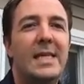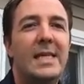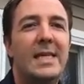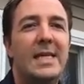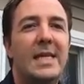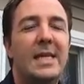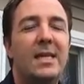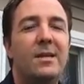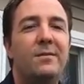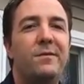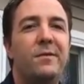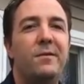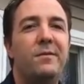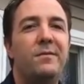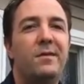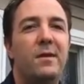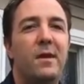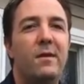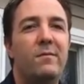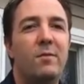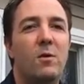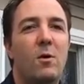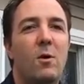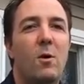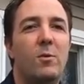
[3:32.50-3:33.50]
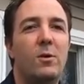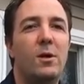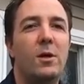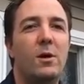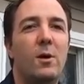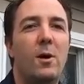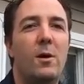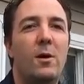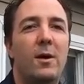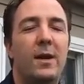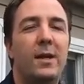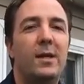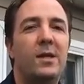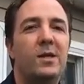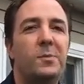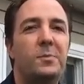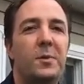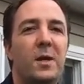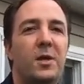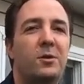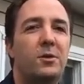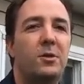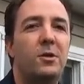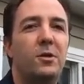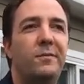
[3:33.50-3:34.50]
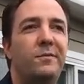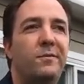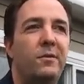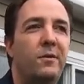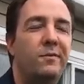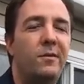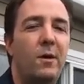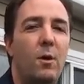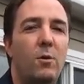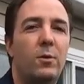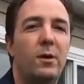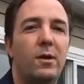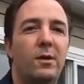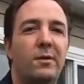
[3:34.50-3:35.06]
if you've ever owned an awning, especially if you've owned